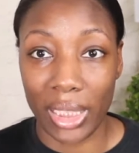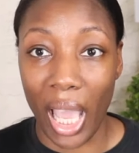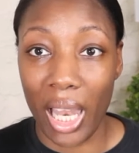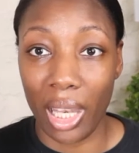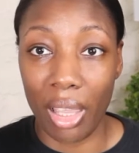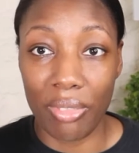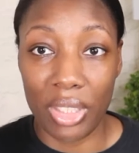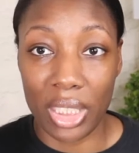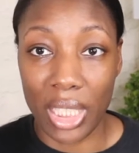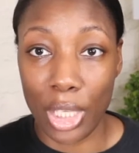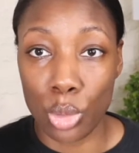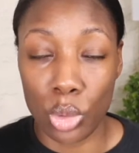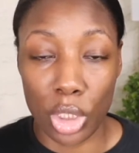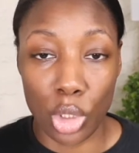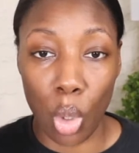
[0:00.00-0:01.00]
I love this. I
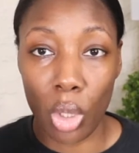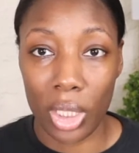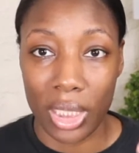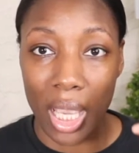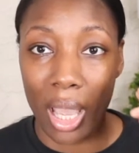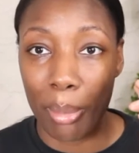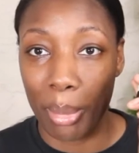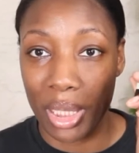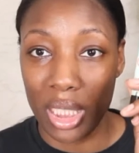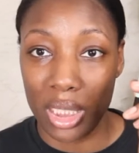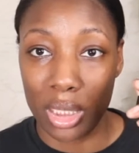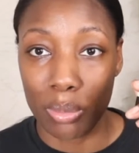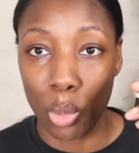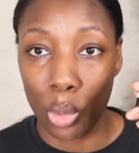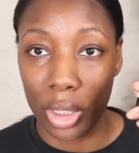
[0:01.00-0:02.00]
use this all the time, but this
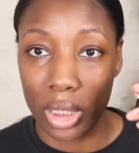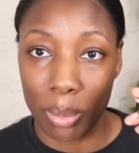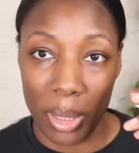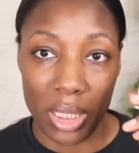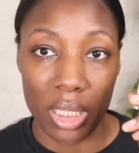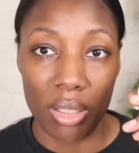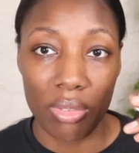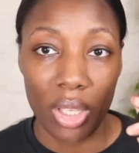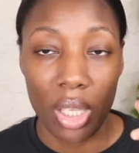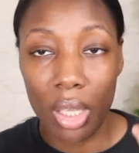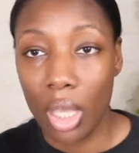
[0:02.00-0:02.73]
is more expensive.